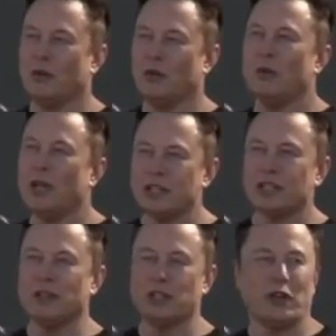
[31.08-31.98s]
uh,
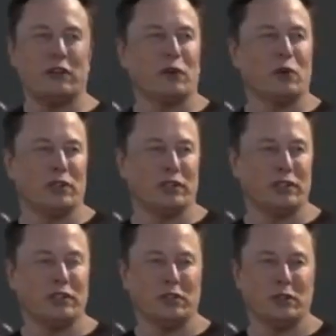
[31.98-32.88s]
relatively
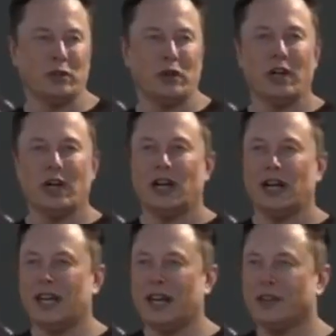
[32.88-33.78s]
straightforward to do
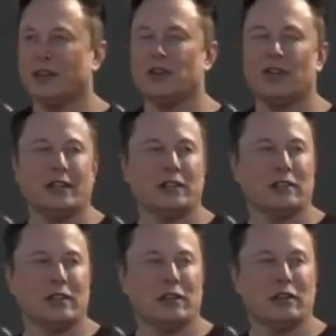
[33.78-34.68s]
a cathode
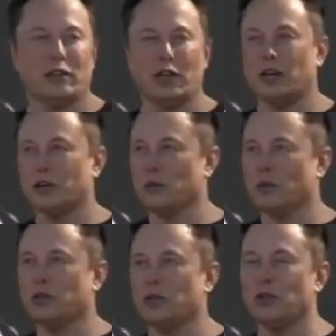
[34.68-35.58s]
that's uh,
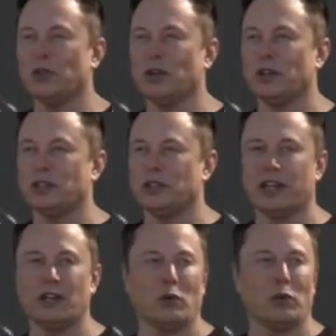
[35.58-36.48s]
two-thirds
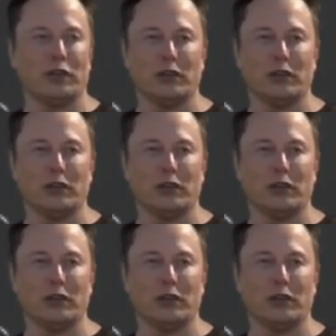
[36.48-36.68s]
nickel,